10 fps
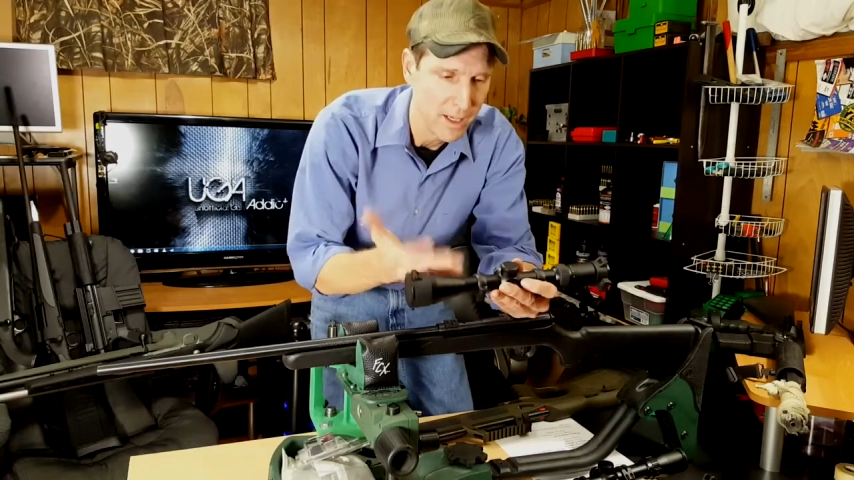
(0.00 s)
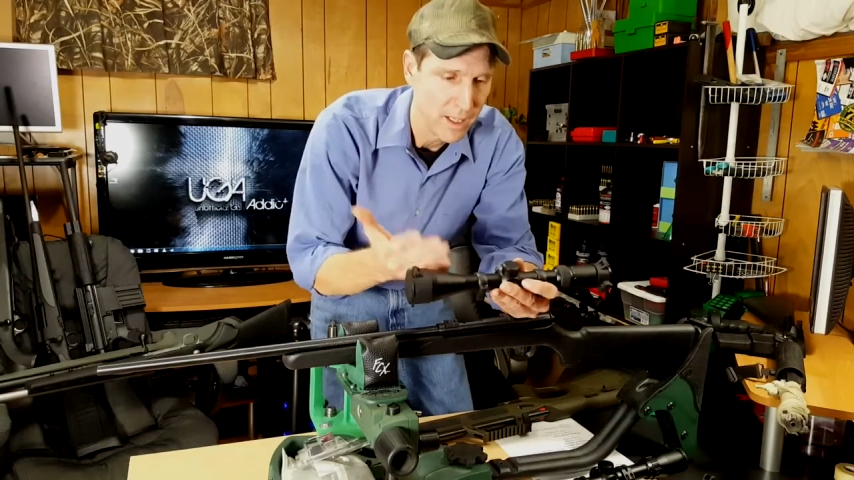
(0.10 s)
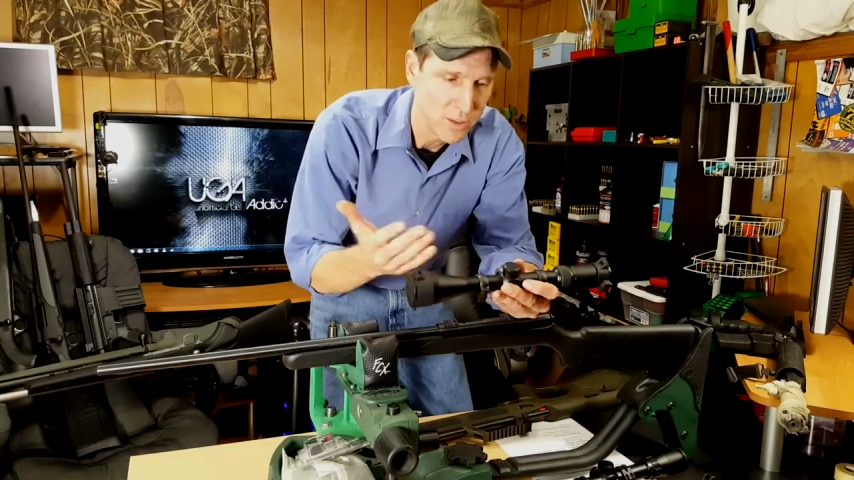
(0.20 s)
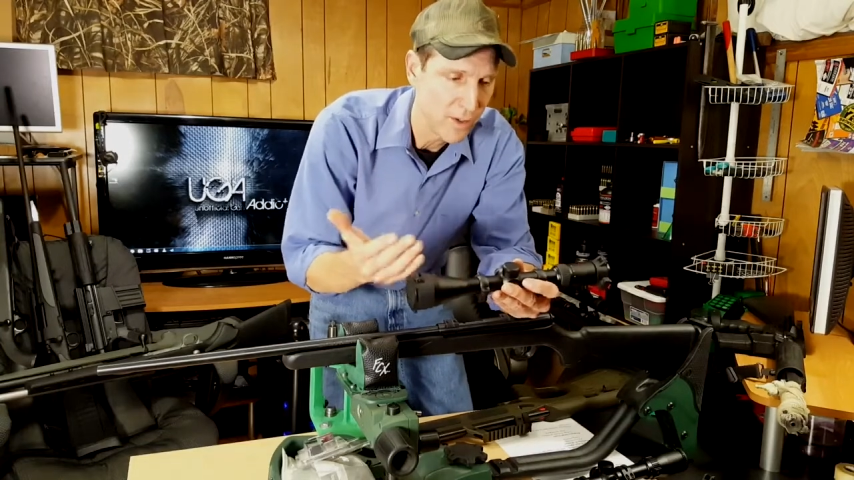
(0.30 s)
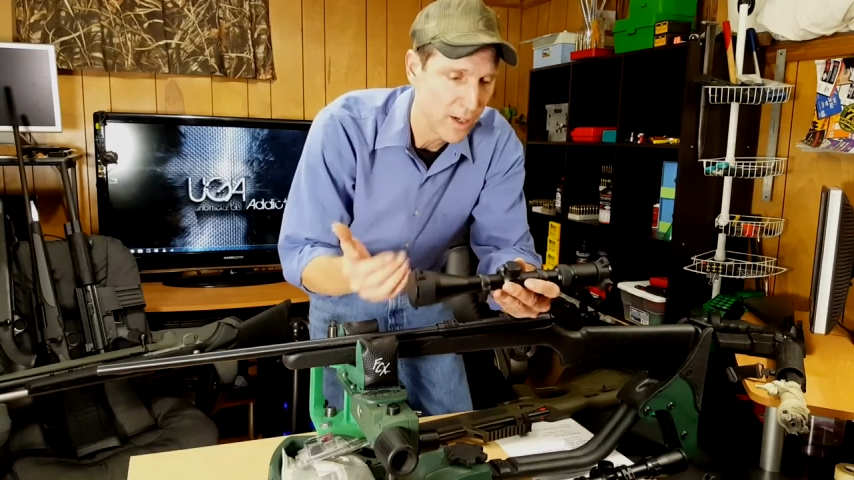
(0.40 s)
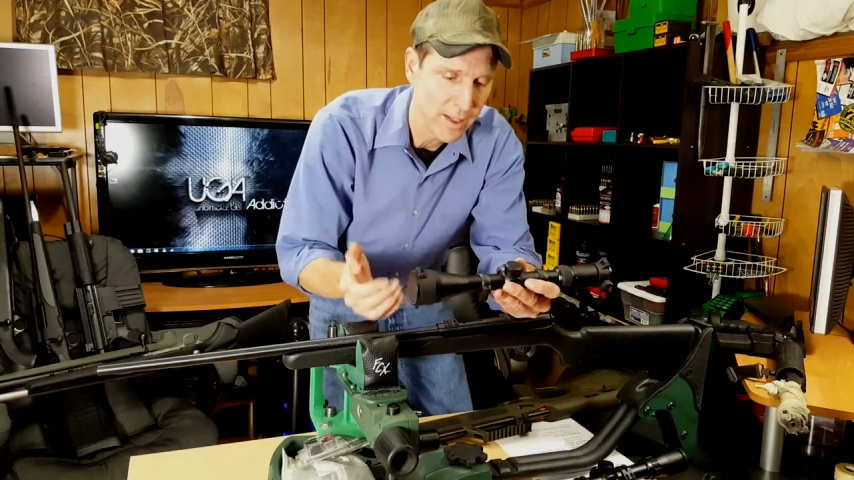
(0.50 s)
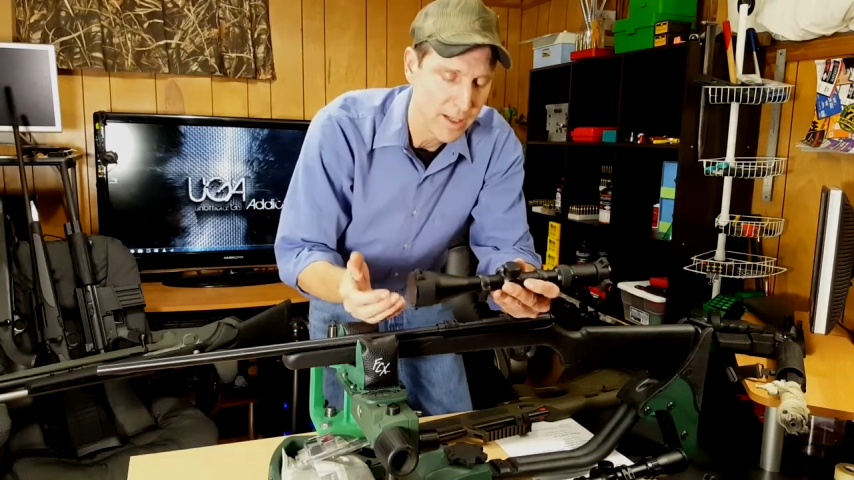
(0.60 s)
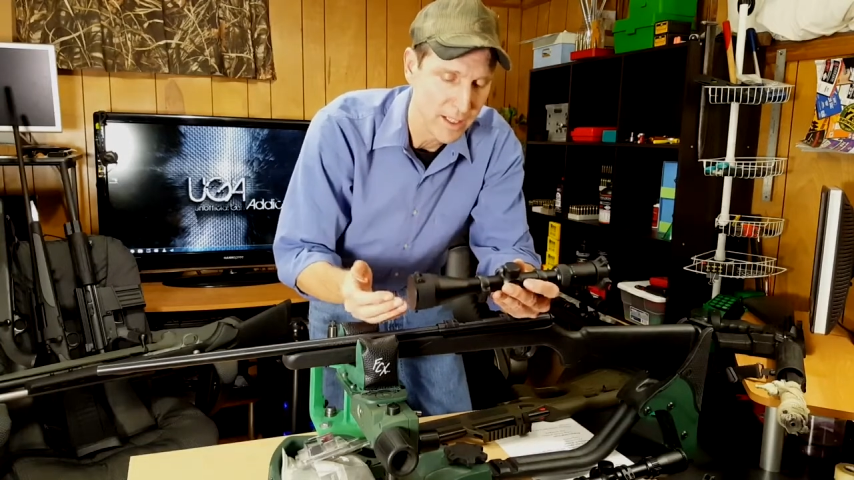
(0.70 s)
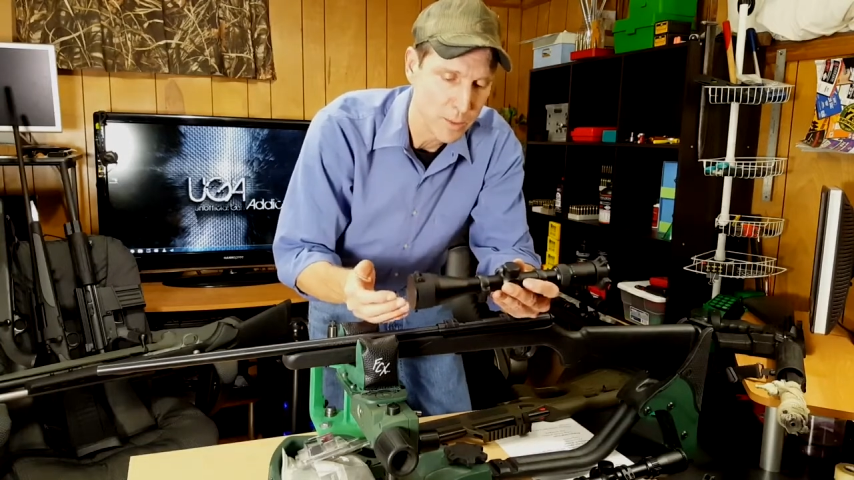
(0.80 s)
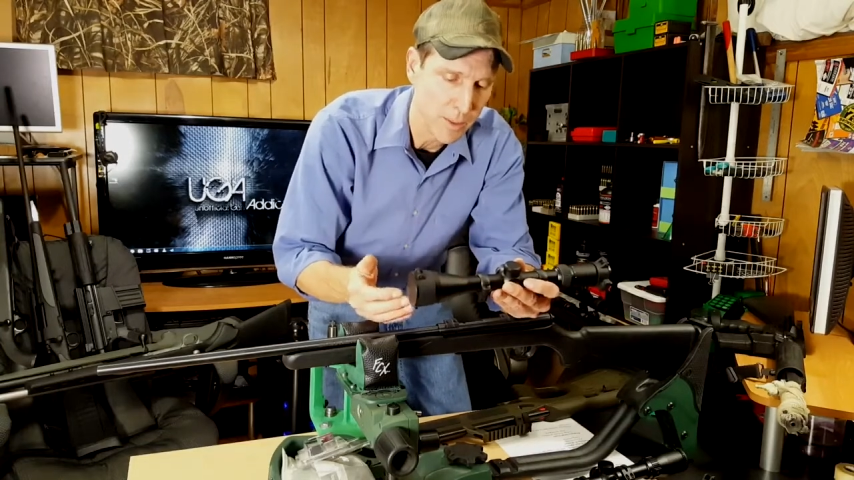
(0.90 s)
It's fairly
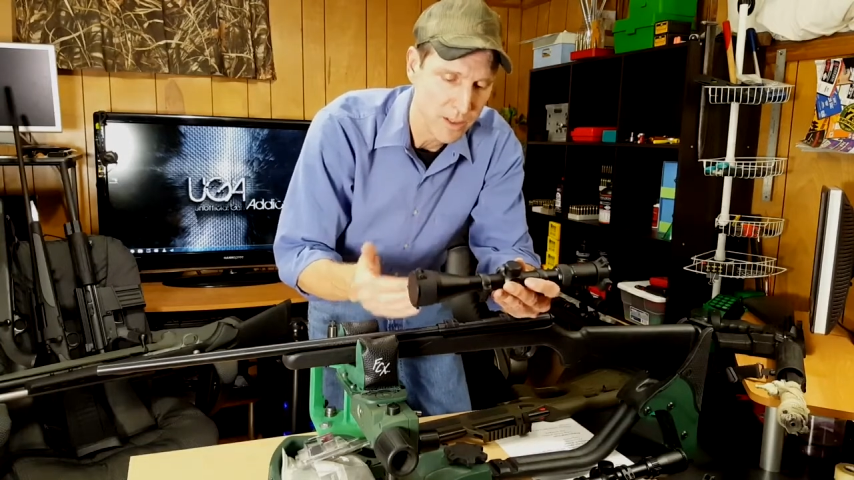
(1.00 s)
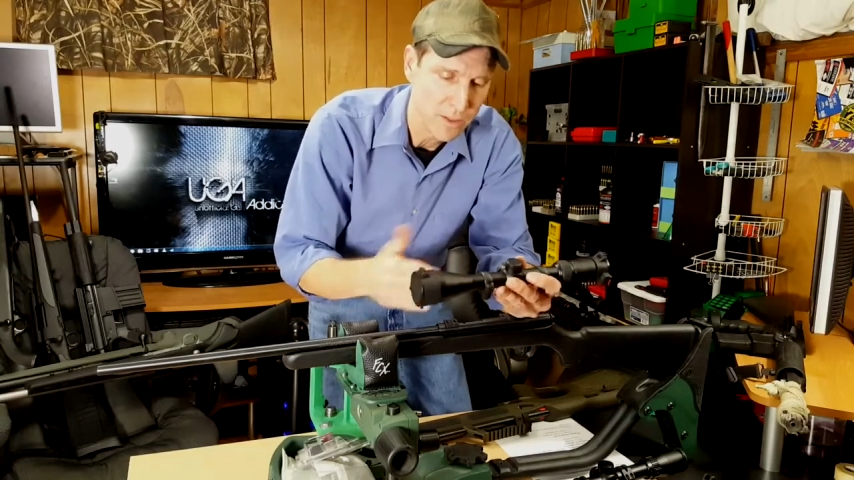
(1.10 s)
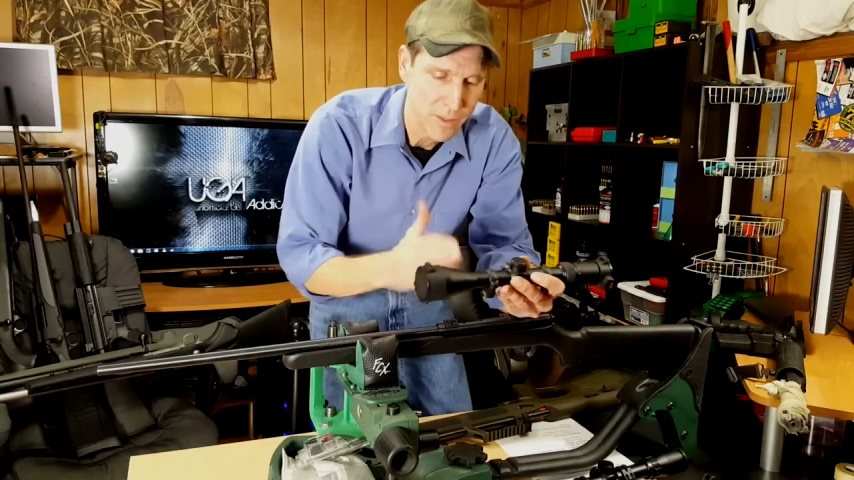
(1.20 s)
inexpensive,